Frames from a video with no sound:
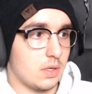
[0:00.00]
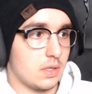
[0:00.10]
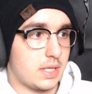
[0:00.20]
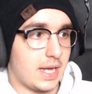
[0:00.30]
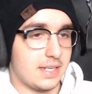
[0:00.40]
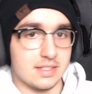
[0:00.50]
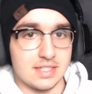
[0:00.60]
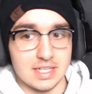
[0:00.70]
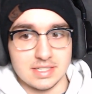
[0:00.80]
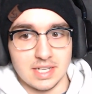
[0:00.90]
That does
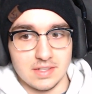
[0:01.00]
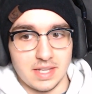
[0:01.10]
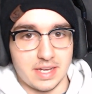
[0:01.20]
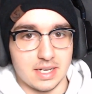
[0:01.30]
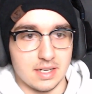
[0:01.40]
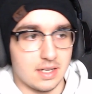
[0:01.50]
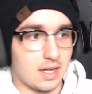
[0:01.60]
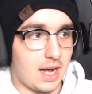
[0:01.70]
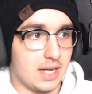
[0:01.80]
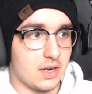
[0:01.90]
not sound like
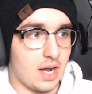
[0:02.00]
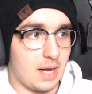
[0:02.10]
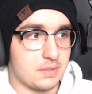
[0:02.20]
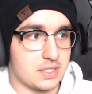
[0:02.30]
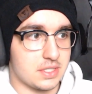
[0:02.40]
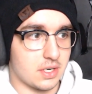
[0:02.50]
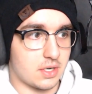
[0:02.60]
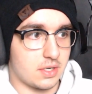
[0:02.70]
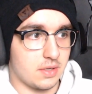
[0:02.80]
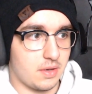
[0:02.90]
either options are
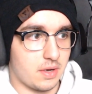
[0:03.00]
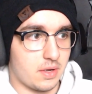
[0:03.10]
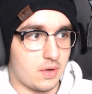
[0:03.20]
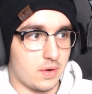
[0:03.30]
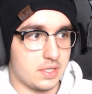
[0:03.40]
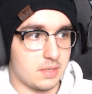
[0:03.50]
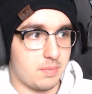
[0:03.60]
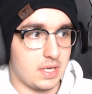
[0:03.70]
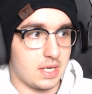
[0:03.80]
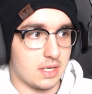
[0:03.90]
going to
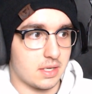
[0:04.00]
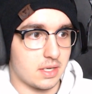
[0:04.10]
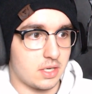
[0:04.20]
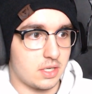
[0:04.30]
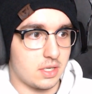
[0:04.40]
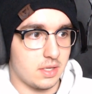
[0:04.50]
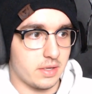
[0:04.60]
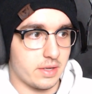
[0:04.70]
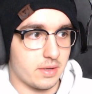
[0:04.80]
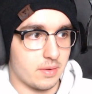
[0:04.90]
be
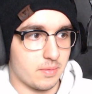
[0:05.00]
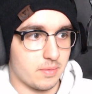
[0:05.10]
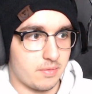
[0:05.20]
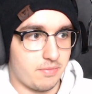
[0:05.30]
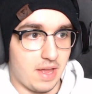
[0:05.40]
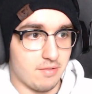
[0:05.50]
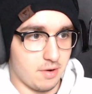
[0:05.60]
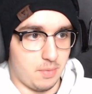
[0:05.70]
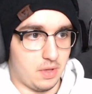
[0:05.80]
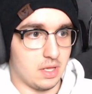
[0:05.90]

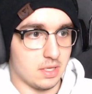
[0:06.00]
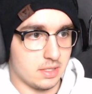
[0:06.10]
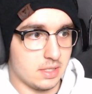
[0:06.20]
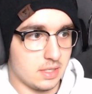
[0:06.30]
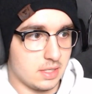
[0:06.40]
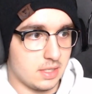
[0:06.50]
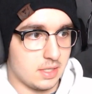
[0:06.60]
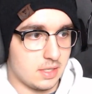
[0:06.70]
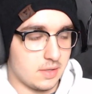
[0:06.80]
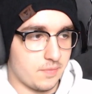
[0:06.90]
favorable.
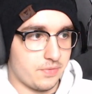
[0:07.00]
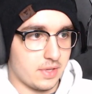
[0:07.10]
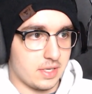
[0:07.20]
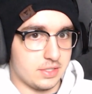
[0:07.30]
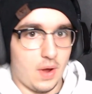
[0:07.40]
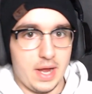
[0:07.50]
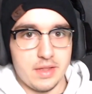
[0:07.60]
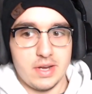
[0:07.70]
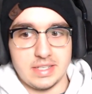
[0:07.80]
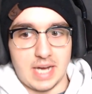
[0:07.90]
So either
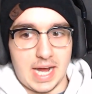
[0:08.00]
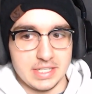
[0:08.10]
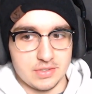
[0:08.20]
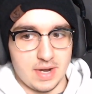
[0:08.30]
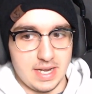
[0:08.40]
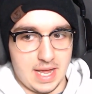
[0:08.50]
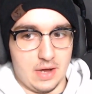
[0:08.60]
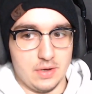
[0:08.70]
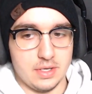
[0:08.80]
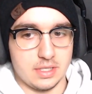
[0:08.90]
he dies right
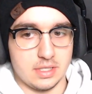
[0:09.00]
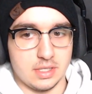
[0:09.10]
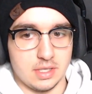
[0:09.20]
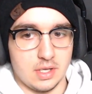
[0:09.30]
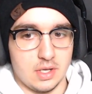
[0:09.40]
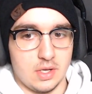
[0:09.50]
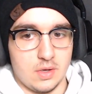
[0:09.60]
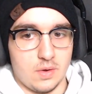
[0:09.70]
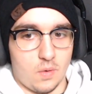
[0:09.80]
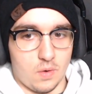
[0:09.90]
now,
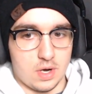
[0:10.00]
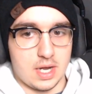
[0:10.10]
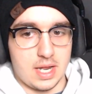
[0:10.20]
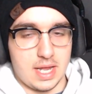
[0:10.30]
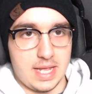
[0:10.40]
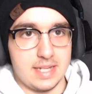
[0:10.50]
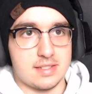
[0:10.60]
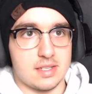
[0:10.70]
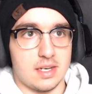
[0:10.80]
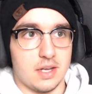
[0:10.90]
or he
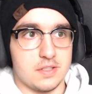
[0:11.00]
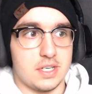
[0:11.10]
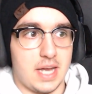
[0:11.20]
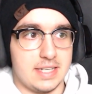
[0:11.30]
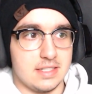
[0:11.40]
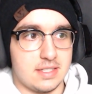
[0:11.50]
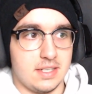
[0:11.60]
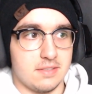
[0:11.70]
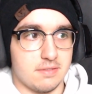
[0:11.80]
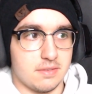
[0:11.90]
eats another
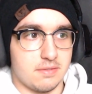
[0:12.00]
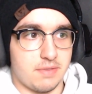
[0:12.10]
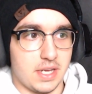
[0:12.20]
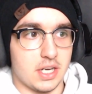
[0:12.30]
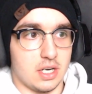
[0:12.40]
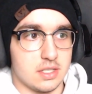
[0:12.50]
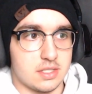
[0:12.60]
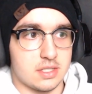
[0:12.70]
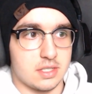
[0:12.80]
19 fingers